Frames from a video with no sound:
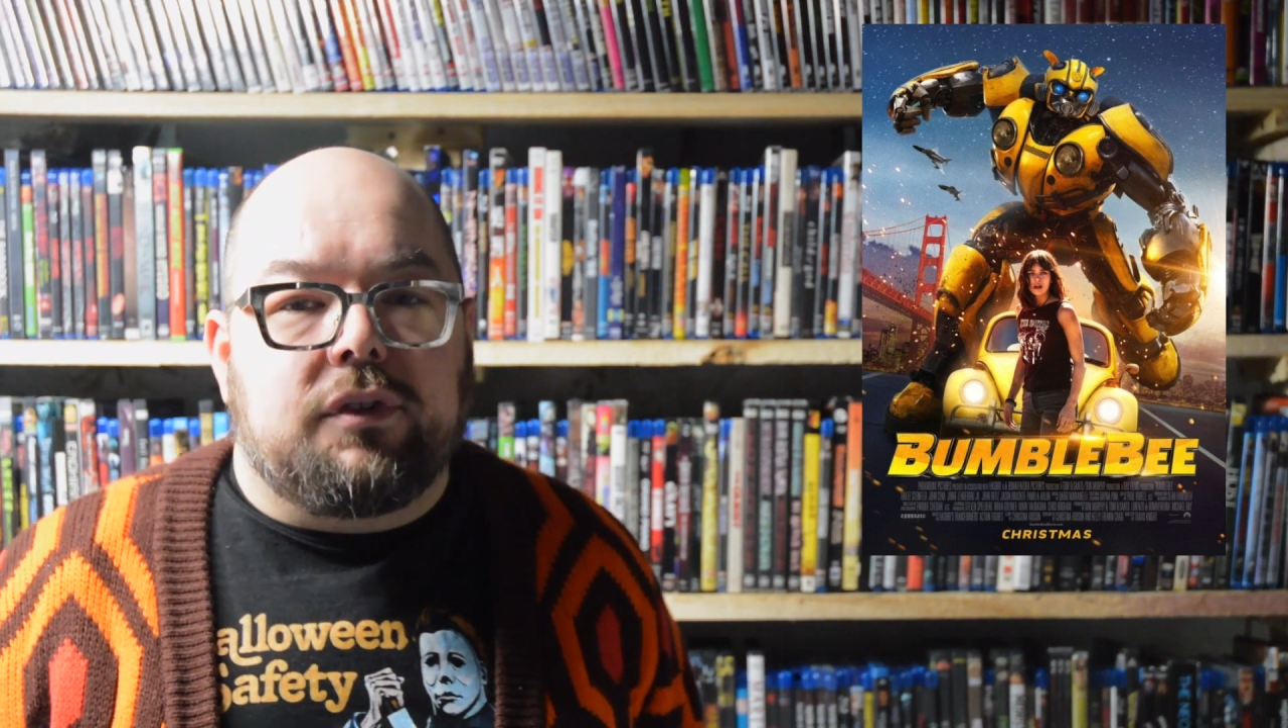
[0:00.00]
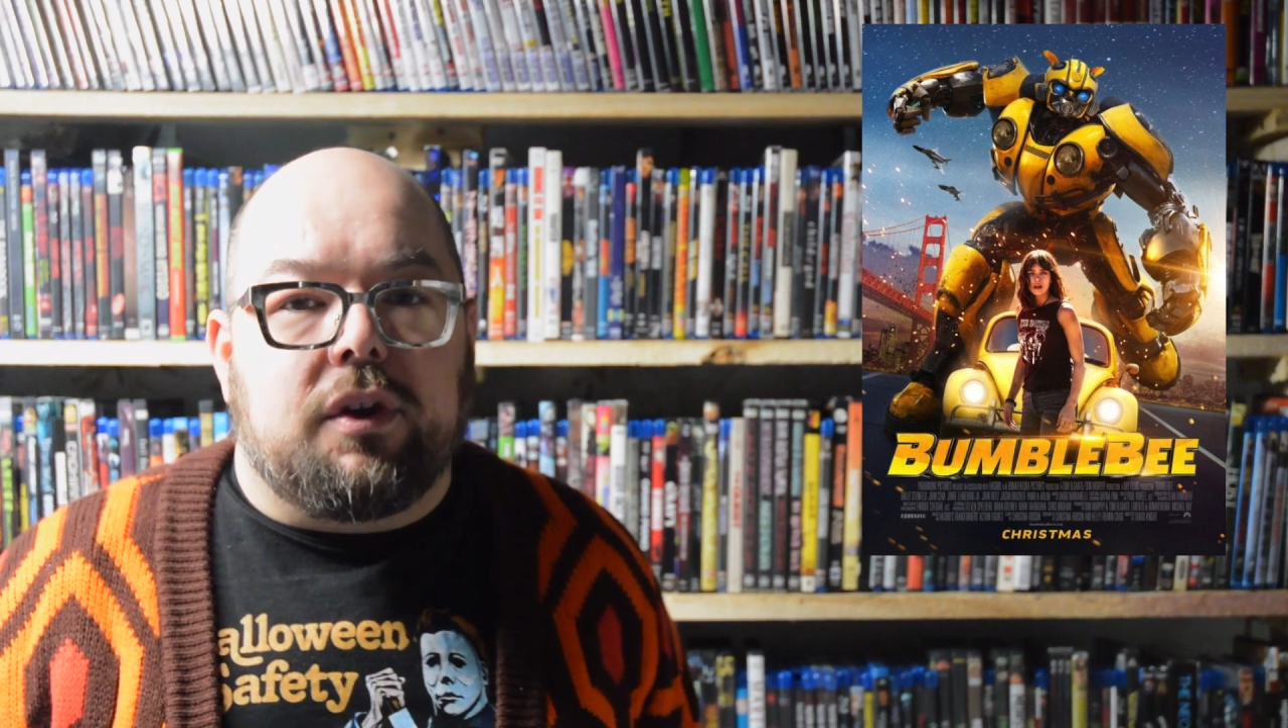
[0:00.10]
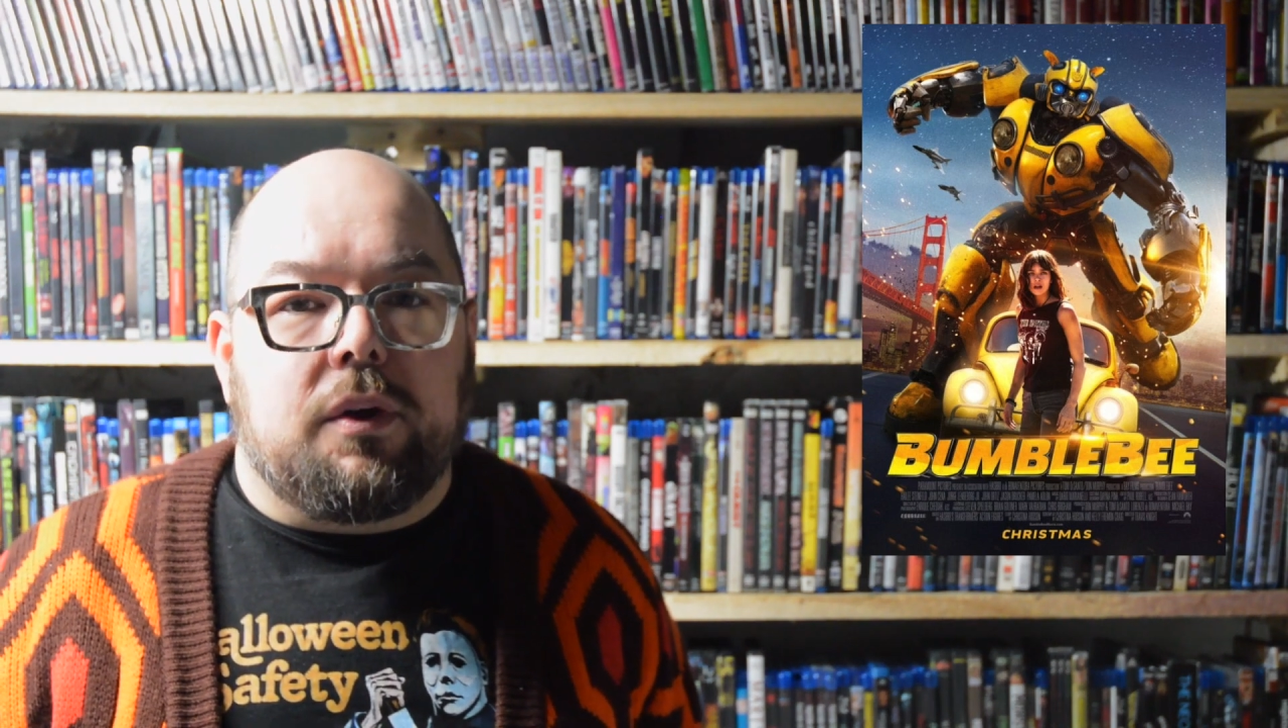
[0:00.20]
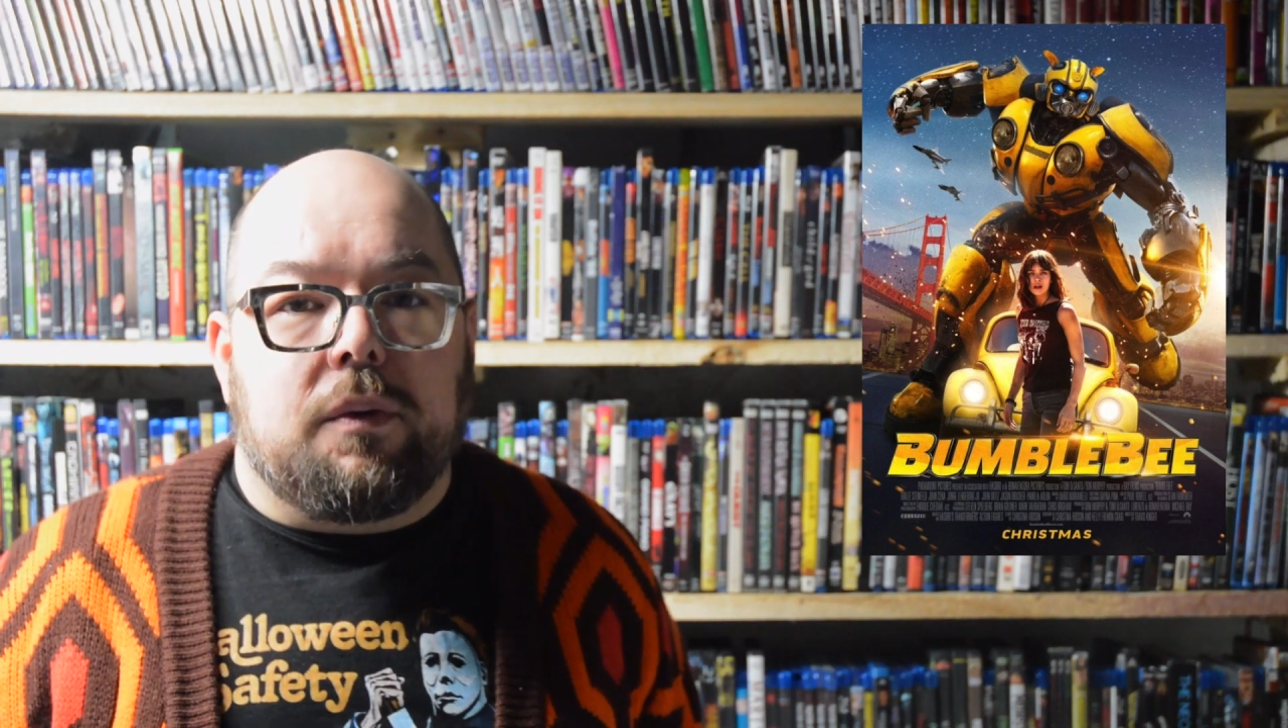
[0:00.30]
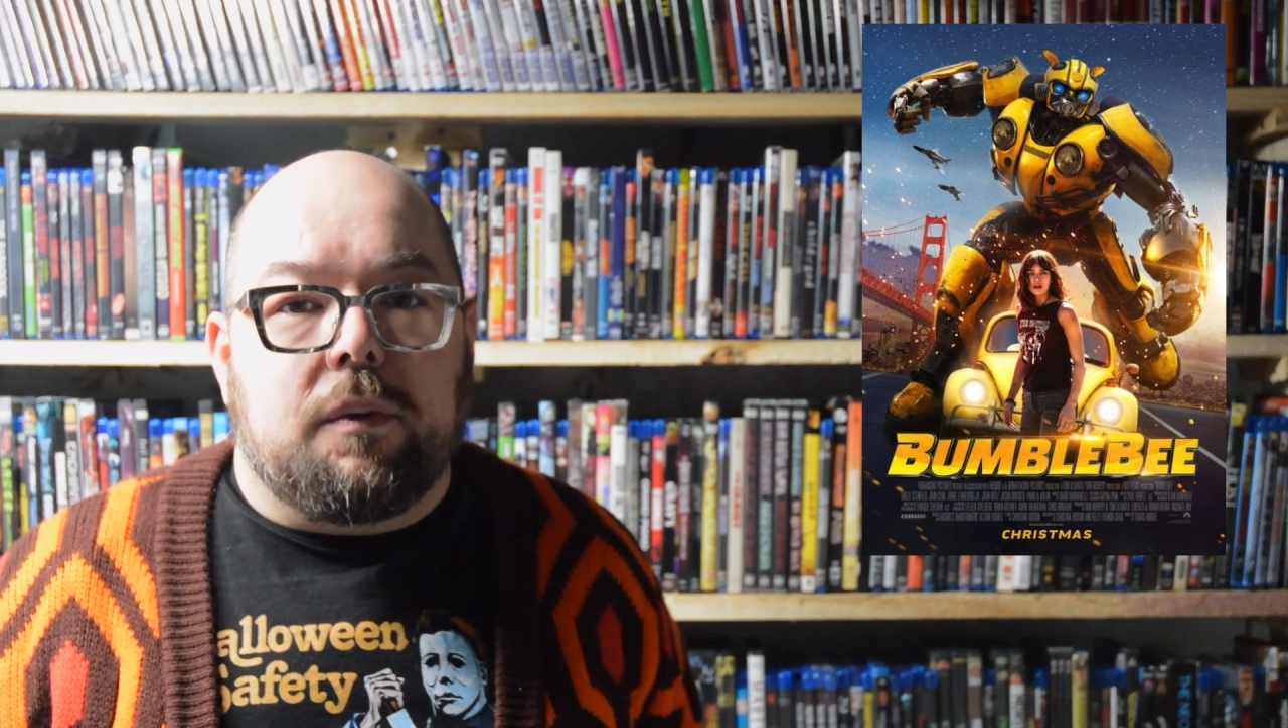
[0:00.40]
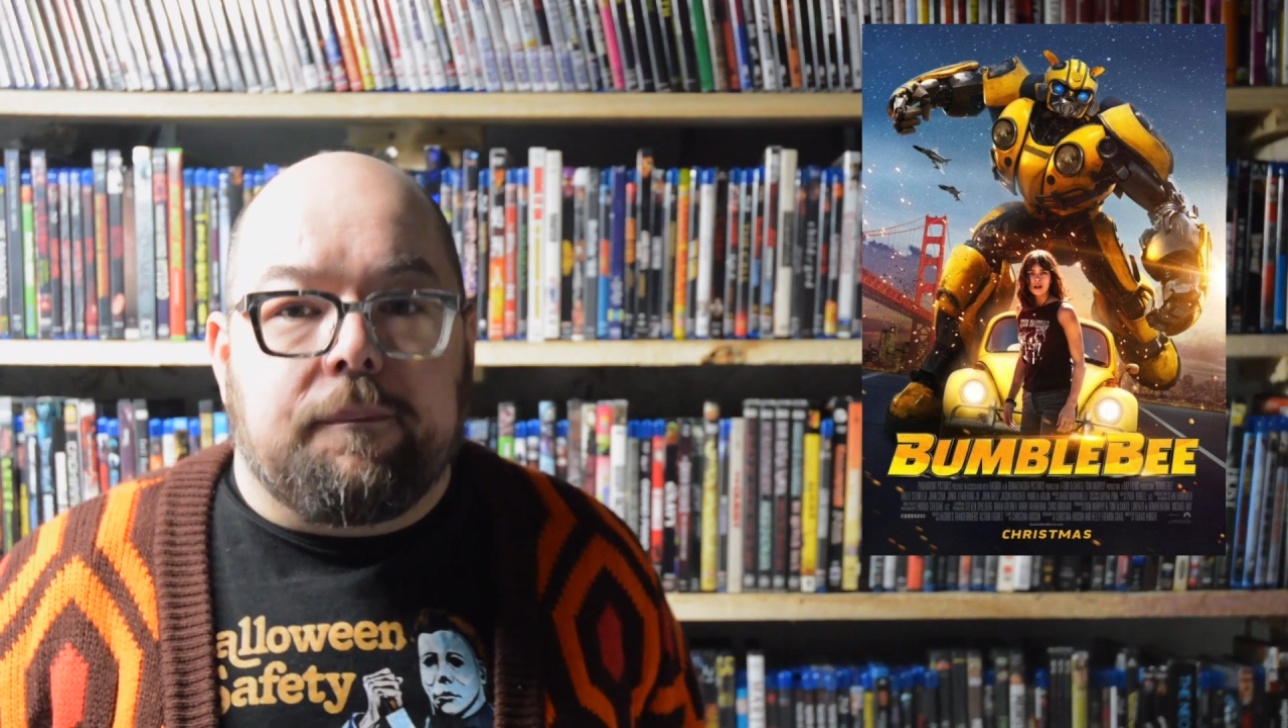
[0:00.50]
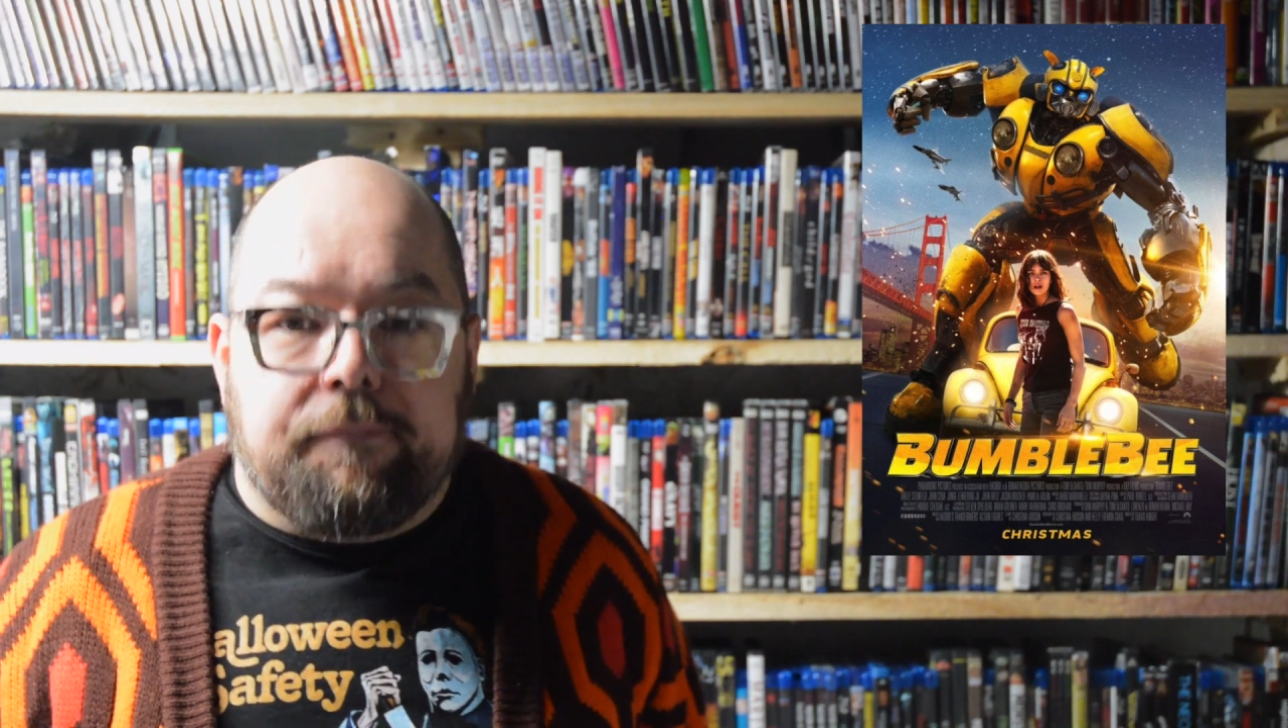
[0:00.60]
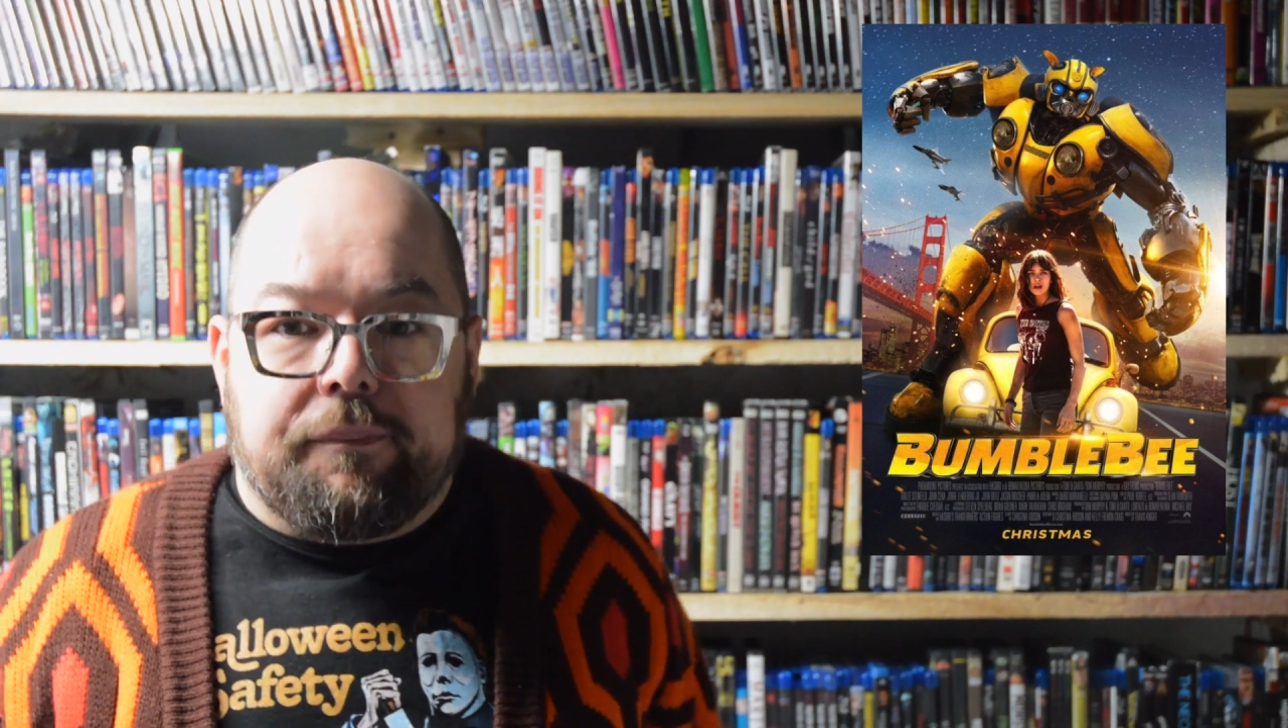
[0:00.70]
So